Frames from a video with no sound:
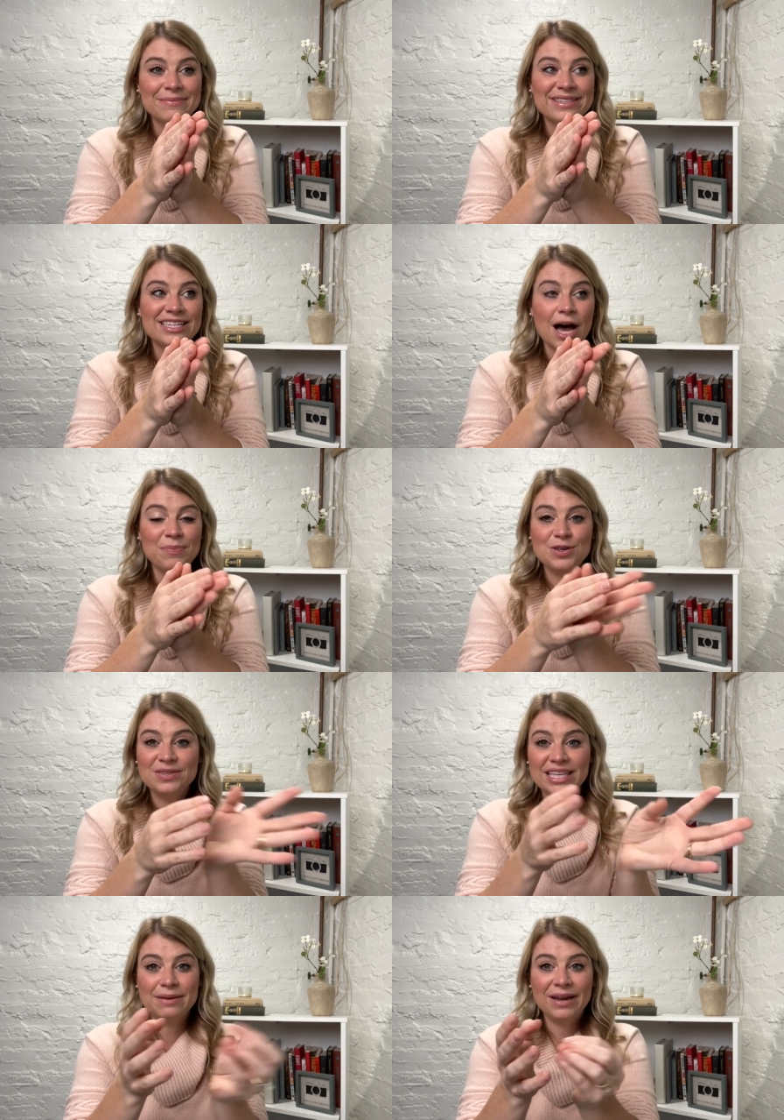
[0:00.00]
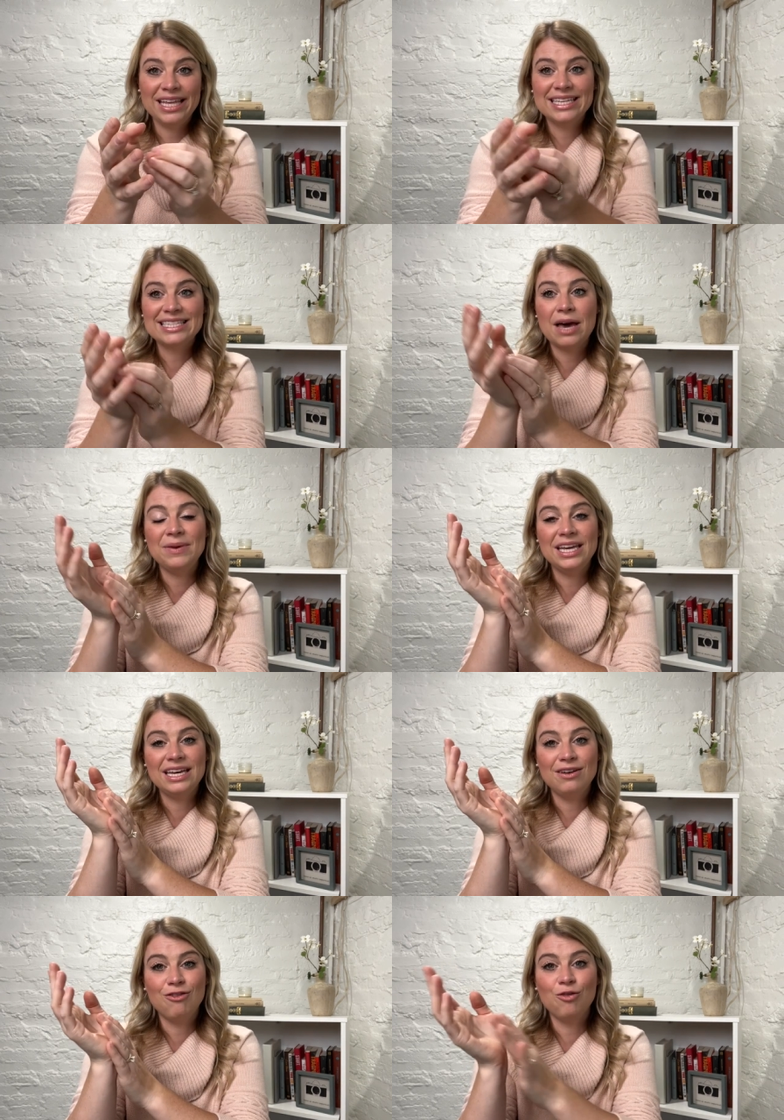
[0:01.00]
Stop using the money that's coming
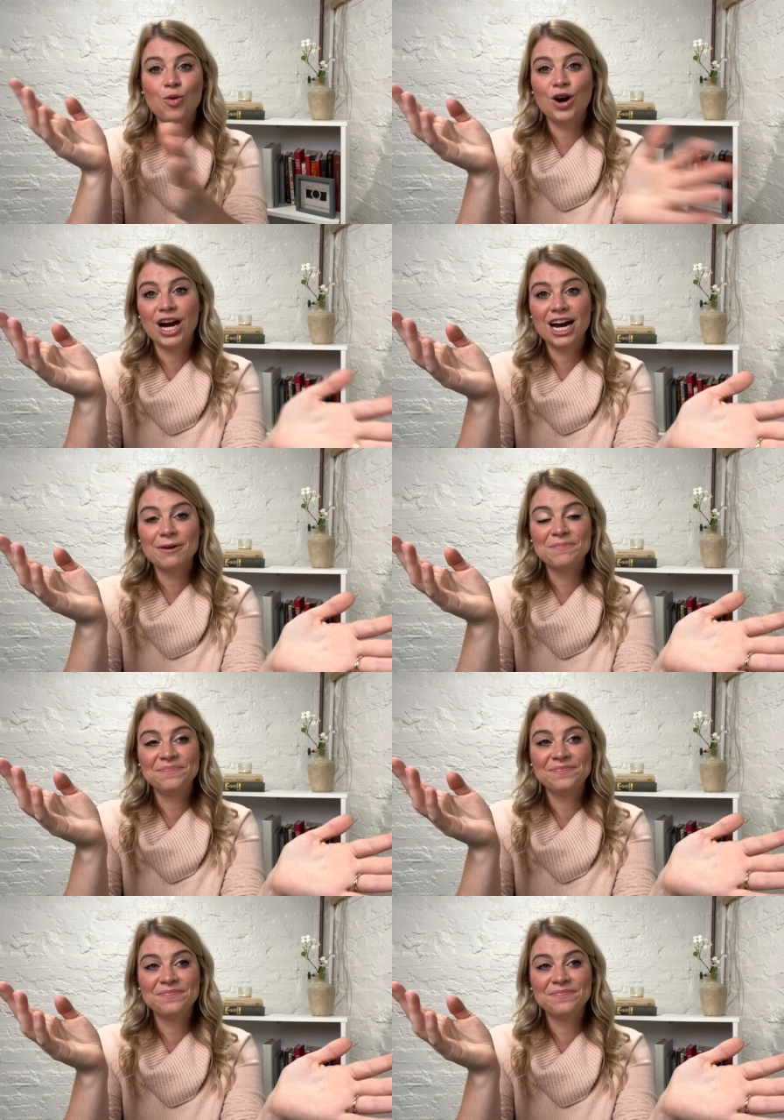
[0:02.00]
in for